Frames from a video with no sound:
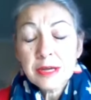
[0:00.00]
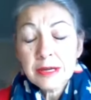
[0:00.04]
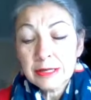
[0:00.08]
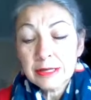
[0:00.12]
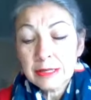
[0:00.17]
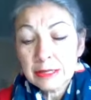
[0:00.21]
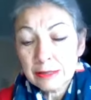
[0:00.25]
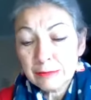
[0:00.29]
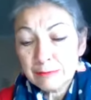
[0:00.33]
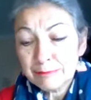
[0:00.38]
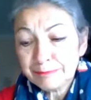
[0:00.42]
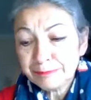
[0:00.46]

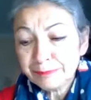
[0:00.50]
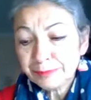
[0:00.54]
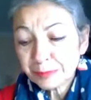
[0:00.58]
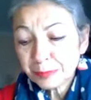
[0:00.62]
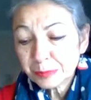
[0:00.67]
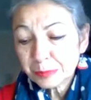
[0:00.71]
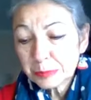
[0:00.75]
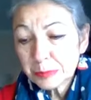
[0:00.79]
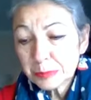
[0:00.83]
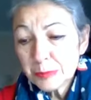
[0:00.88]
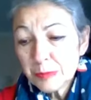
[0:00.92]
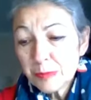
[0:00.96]

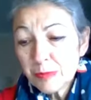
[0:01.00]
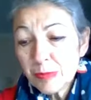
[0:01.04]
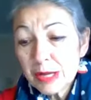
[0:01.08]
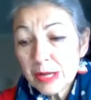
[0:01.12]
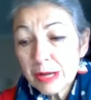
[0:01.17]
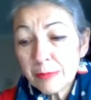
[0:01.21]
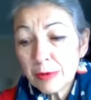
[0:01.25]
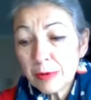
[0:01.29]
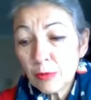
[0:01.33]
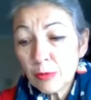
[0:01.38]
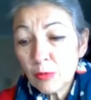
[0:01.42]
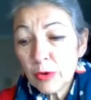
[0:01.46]

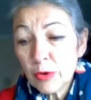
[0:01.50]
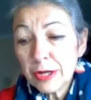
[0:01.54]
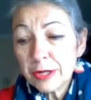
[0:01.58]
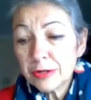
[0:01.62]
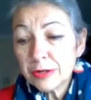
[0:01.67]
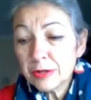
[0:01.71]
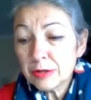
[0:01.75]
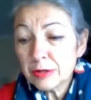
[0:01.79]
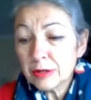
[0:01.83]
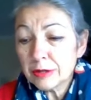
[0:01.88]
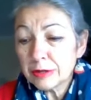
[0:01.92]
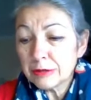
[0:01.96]
But
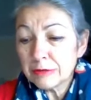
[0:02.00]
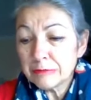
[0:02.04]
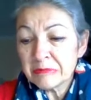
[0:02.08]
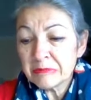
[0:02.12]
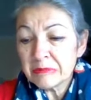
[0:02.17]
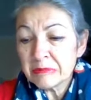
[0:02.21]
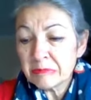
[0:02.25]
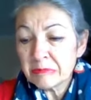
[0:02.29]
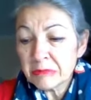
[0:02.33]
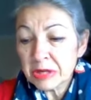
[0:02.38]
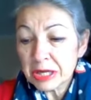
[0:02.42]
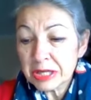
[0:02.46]
when
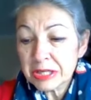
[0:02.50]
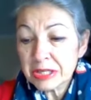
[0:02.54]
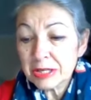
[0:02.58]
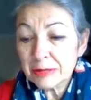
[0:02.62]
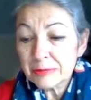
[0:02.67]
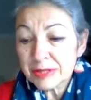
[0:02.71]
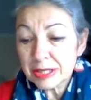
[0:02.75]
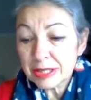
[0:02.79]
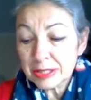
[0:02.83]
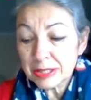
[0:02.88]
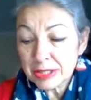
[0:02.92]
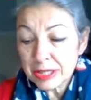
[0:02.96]
9
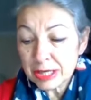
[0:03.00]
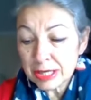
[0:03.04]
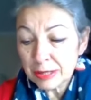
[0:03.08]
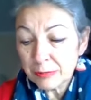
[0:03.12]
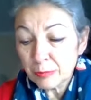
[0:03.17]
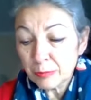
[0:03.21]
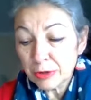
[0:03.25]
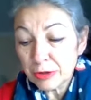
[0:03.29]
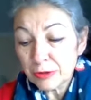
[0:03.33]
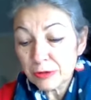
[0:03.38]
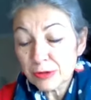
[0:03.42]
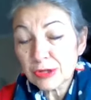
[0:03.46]
times out of
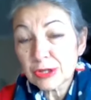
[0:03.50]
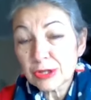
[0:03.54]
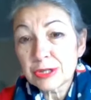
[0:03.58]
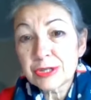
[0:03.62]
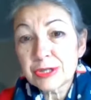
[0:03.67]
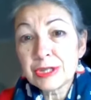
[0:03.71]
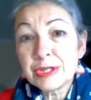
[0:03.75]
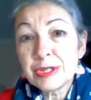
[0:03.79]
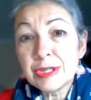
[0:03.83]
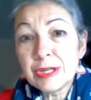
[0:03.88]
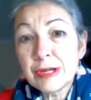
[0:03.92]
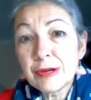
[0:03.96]
10, when you start
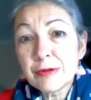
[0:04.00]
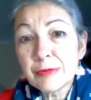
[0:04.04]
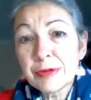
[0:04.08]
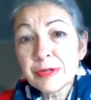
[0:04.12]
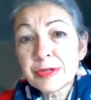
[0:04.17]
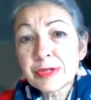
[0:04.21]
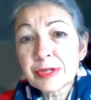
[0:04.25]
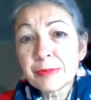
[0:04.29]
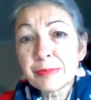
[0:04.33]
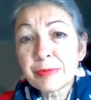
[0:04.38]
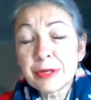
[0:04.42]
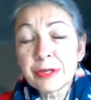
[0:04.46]
to
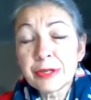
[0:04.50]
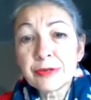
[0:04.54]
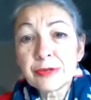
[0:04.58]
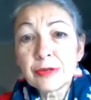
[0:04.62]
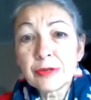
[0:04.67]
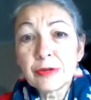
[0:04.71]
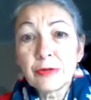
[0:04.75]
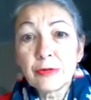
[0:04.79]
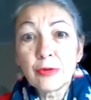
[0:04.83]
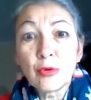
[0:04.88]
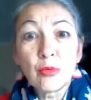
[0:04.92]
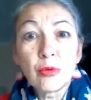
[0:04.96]
decrease the
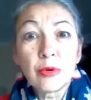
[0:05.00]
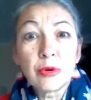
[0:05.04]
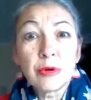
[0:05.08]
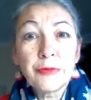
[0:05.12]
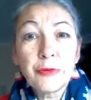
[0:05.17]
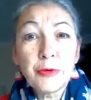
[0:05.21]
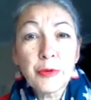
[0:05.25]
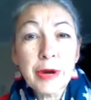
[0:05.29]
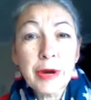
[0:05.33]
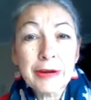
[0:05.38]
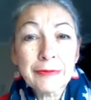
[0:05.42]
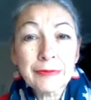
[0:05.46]
prednisone, or if
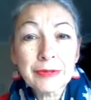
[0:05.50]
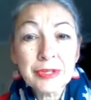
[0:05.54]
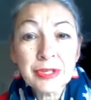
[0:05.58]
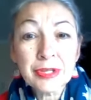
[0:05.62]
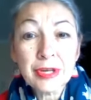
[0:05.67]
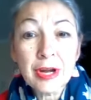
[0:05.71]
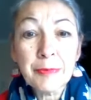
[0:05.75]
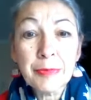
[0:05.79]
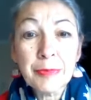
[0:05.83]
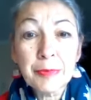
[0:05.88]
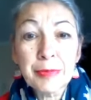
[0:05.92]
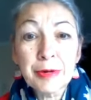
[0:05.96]
you have to
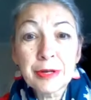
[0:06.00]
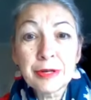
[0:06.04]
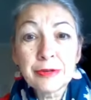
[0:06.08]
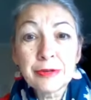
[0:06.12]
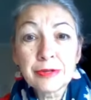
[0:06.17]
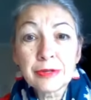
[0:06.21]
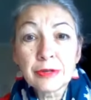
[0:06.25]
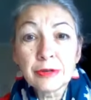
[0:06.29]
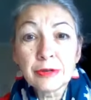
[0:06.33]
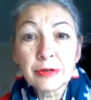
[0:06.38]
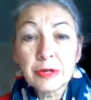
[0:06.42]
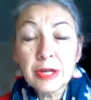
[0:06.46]
stop the
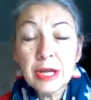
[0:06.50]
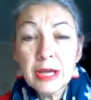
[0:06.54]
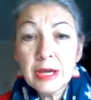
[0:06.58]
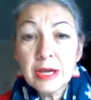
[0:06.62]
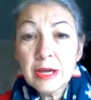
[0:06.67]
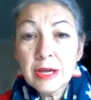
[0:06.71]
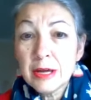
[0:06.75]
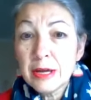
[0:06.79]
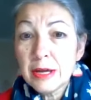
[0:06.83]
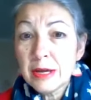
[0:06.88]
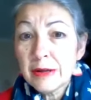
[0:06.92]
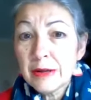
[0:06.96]
prednisone,
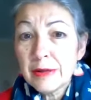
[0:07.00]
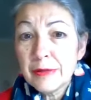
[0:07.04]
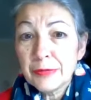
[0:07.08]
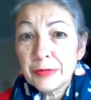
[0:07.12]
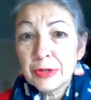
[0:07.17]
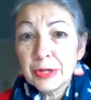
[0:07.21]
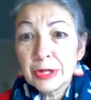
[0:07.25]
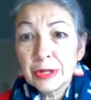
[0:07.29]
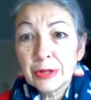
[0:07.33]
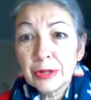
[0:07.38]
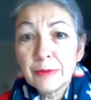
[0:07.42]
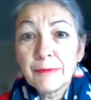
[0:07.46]

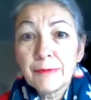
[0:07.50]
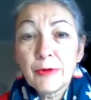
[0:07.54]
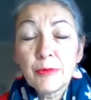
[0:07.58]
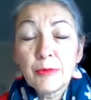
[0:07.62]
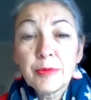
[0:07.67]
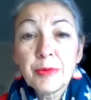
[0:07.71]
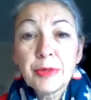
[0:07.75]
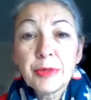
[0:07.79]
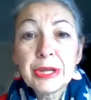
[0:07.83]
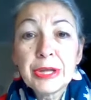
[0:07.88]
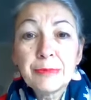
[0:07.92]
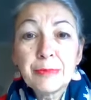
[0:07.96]
the
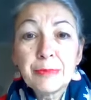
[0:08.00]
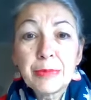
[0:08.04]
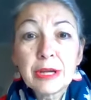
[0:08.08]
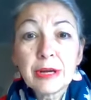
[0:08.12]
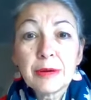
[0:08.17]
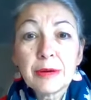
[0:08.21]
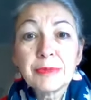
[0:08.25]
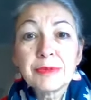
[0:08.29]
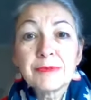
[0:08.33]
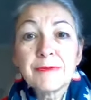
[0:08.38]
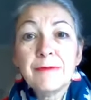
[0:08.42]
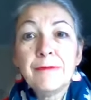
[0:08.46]
lymphoma then
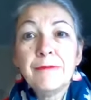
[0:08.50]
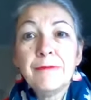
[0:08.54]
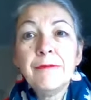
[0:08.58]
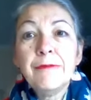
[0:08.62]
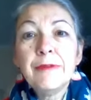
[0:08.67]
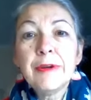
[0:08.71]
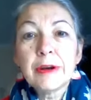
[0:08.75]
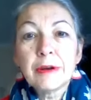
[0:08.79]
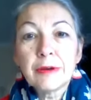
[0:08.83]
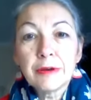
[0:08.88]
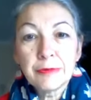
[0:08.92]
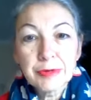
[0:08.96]
becomes
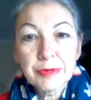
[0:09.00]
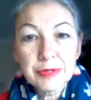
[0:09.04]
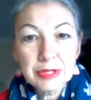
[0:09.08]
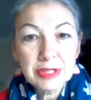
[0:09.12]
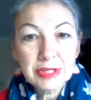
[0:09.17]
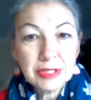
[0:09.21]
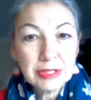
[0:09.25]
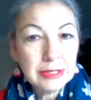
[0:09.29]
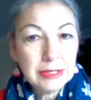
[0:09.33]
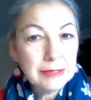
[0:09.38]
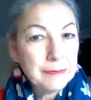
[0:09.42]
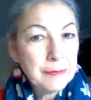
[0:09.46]
very
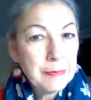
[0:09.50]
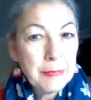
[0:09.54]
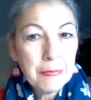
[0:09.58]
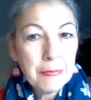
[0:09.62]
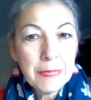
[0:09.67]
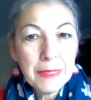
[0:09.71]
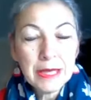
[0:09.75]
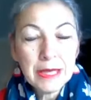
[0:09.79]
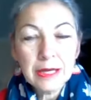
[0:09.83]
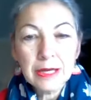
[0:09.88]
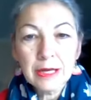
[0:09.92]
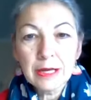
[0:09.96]
resistant,
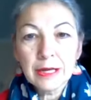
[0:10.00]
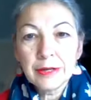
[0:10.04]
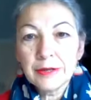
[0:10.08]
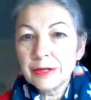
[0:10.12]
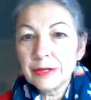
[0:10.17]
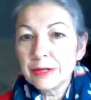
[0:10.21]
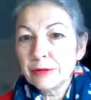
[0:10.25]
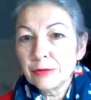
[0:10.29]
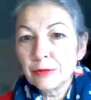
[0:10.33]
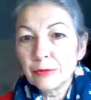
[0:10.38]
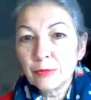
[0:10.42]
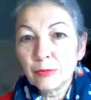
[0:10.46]
and
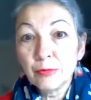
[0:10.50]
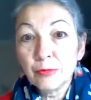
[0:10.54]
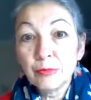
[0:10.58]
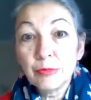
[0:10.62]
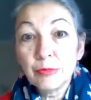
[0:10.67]
it'll